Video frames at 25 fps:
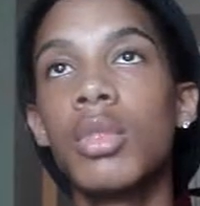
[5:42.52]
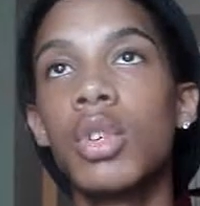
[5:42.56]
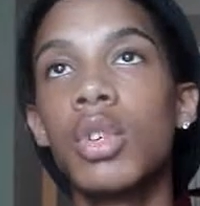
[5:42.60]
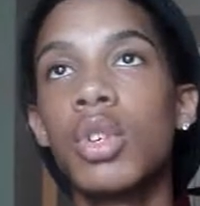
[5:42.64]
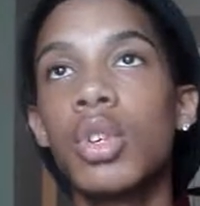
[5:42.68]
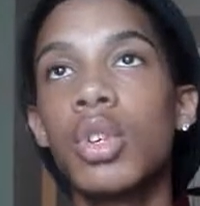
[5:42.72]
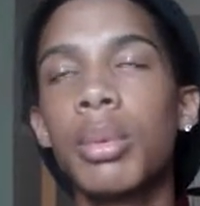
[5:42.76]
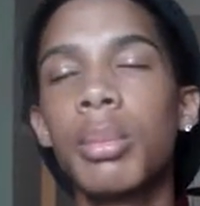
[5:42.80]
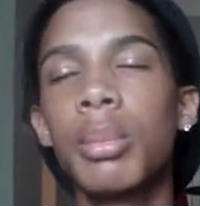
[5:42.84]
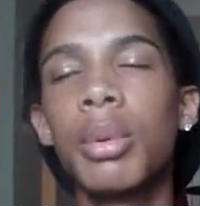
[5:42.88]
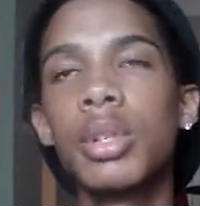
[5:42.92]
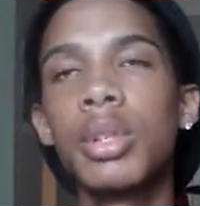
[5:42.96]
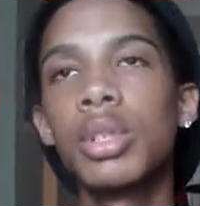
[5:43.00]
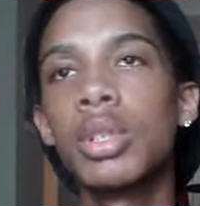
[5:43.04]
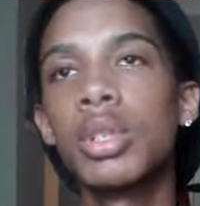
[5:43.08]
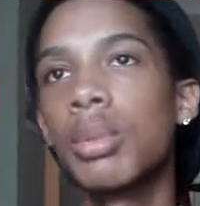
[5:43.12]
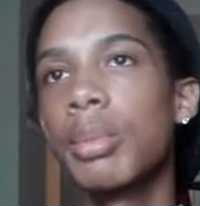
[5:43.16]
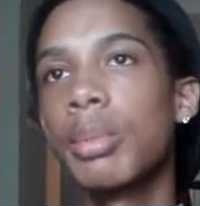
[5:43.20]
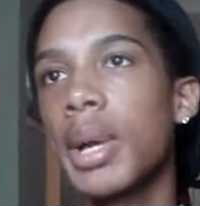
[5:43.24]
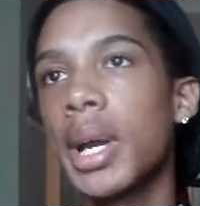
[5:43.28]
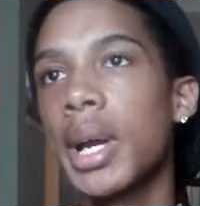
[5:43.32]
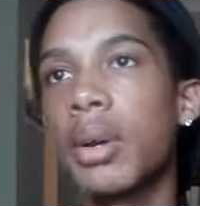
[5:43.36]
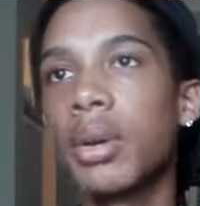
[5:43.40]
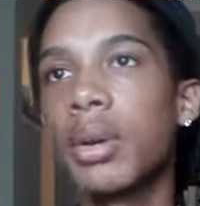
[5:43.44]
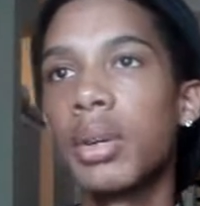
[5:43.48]
your personal
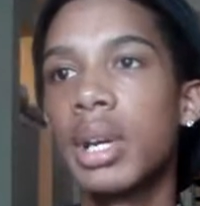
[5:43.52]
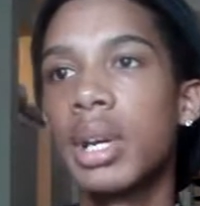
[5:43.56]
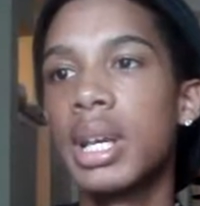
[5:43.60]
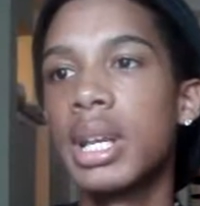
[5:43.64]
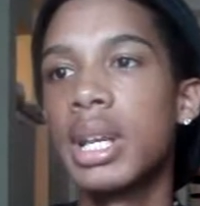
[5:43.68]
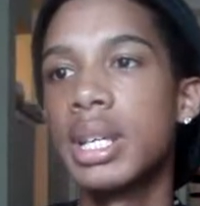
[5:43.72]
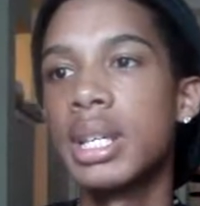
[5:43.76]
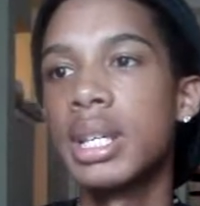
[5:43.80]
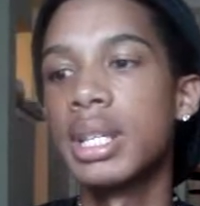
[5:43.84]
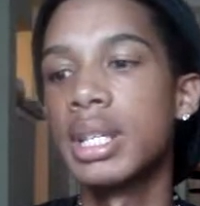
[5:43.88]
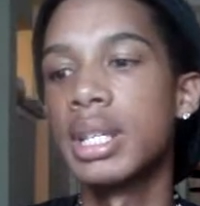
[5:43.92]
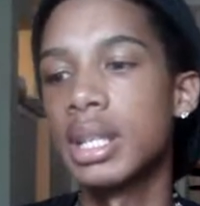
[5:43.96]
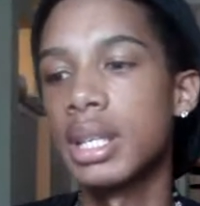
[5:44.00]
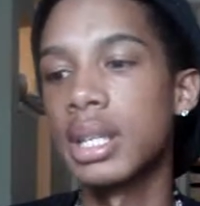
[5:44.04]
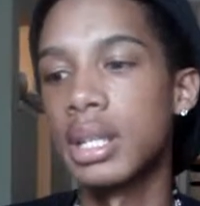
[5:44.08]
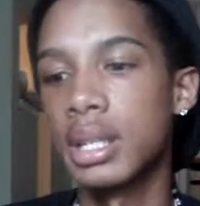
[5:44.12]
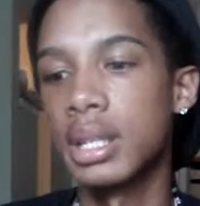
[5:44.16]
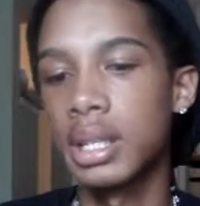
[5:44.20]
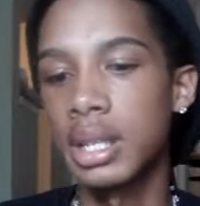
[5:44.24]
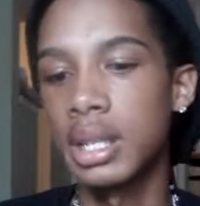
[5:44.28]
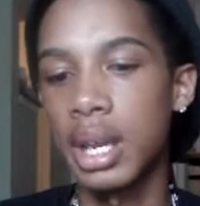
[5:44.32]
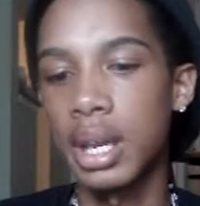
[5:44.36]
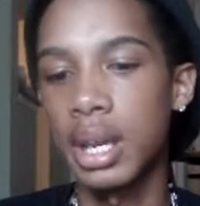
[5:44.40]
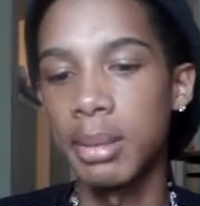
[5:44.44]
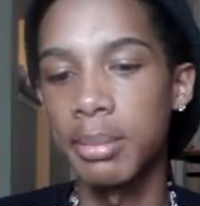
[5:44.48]
power, in a
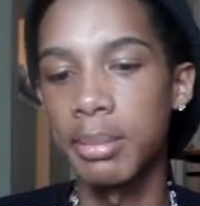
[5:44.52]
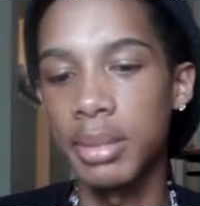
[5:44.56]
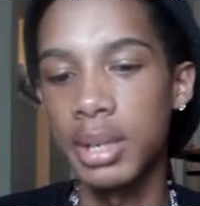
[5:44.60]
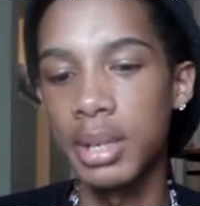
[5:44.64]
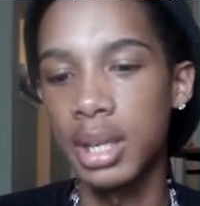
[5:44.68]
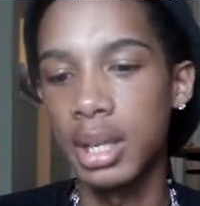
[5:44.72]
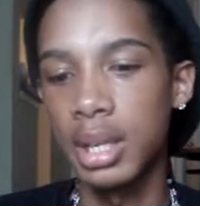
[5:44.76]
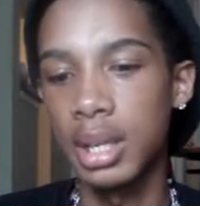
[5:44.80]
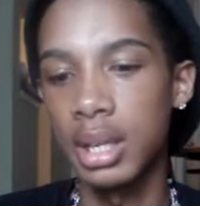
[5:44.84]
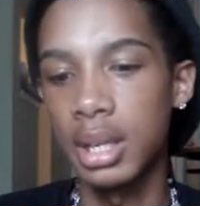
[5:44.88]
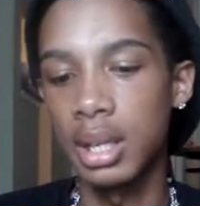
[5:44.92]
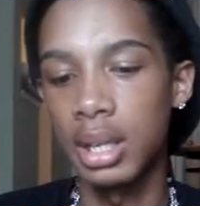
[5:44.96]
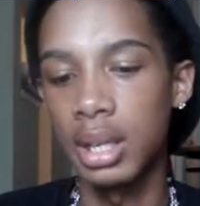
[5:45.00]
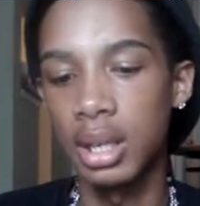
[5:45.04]
sense, can be